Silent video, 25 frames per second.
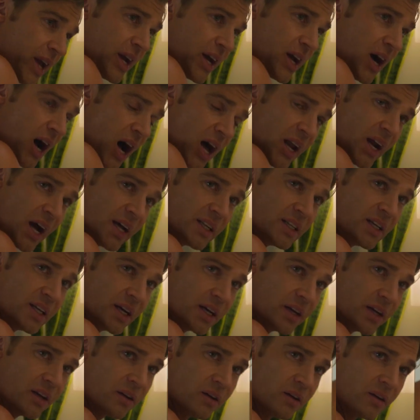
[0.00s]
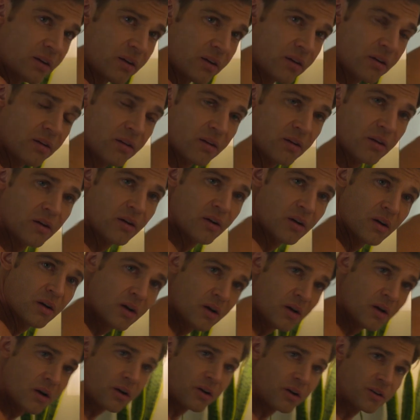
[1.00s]
encompasses the theme of
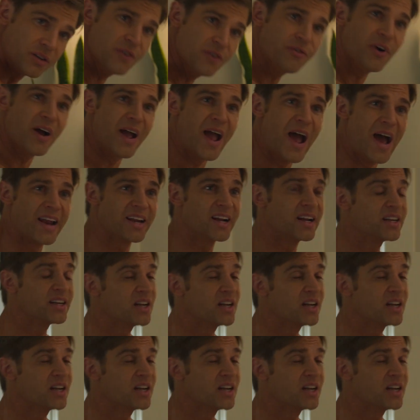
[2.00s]
this show is